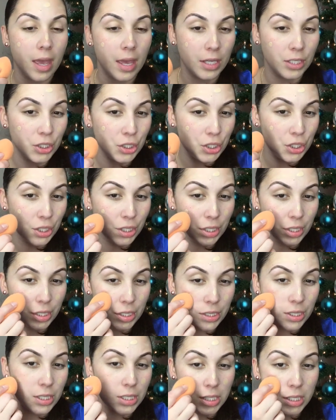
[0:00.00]
and
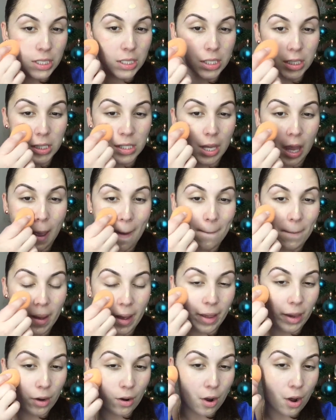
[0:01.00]
just
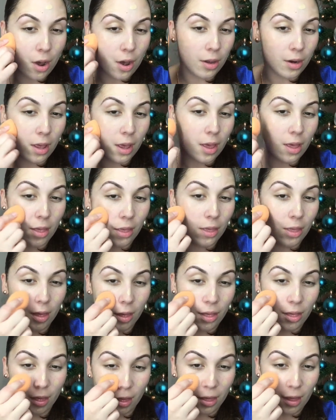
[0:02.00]
pack on
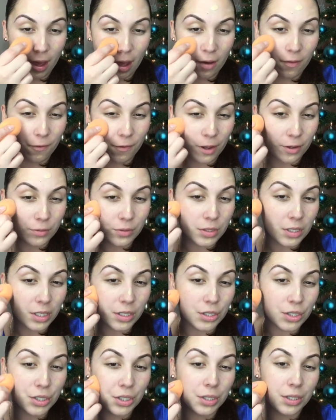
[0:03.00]
that
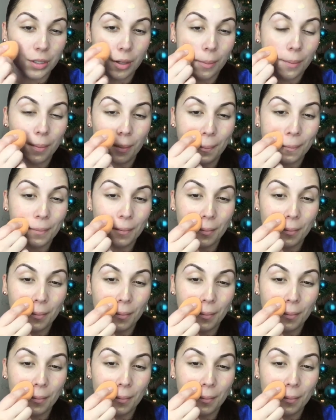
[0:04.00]
foundation.